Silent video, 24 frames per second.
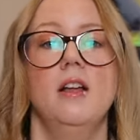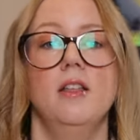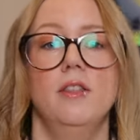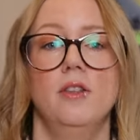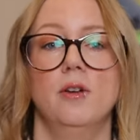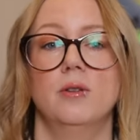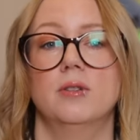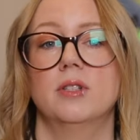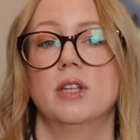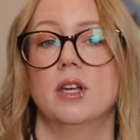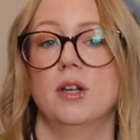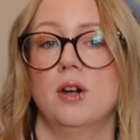
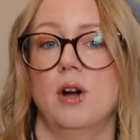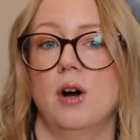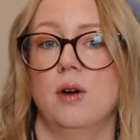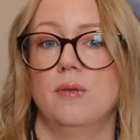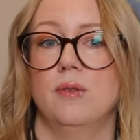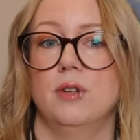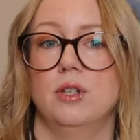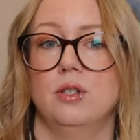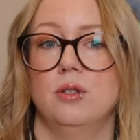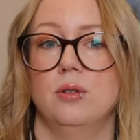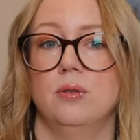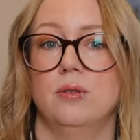those can all
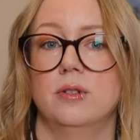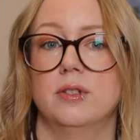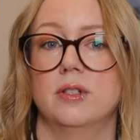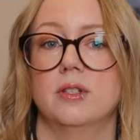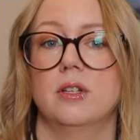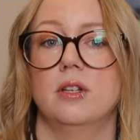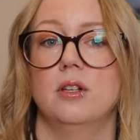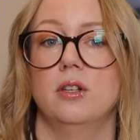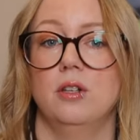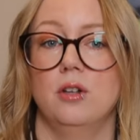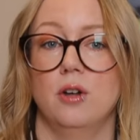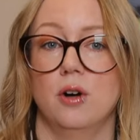reduce
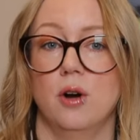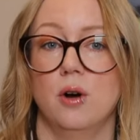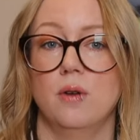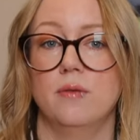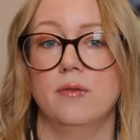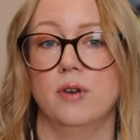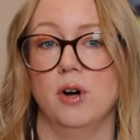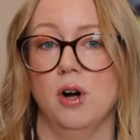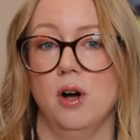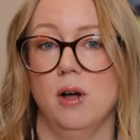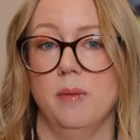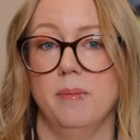your
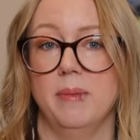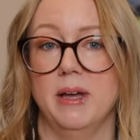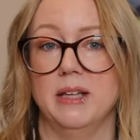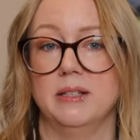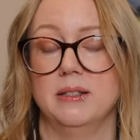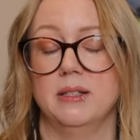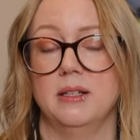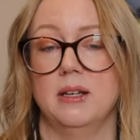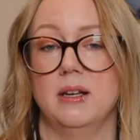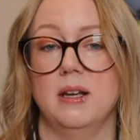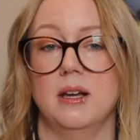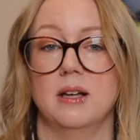overall
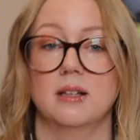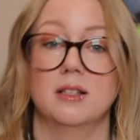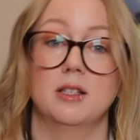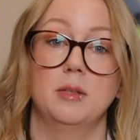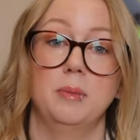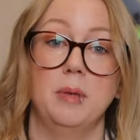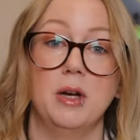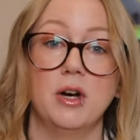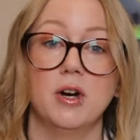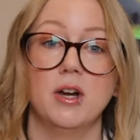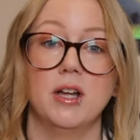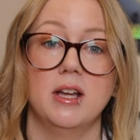messy
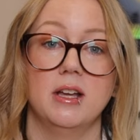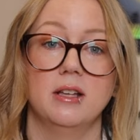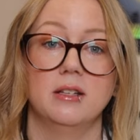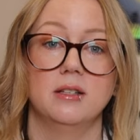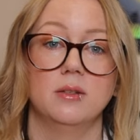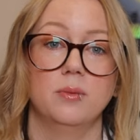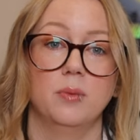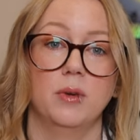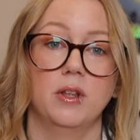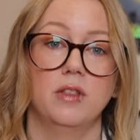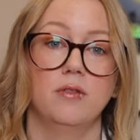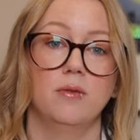
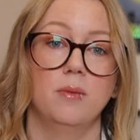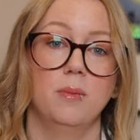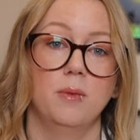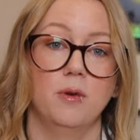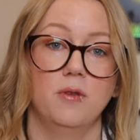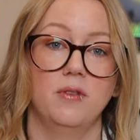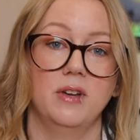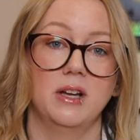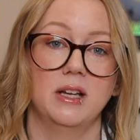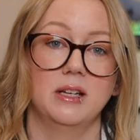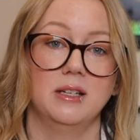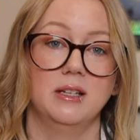experience with
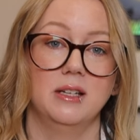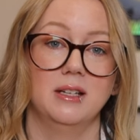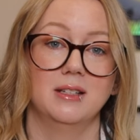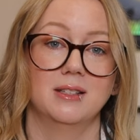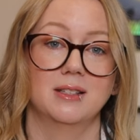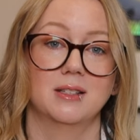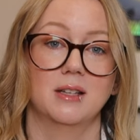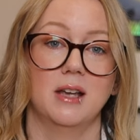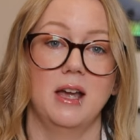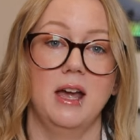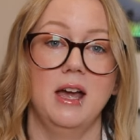removing a disc.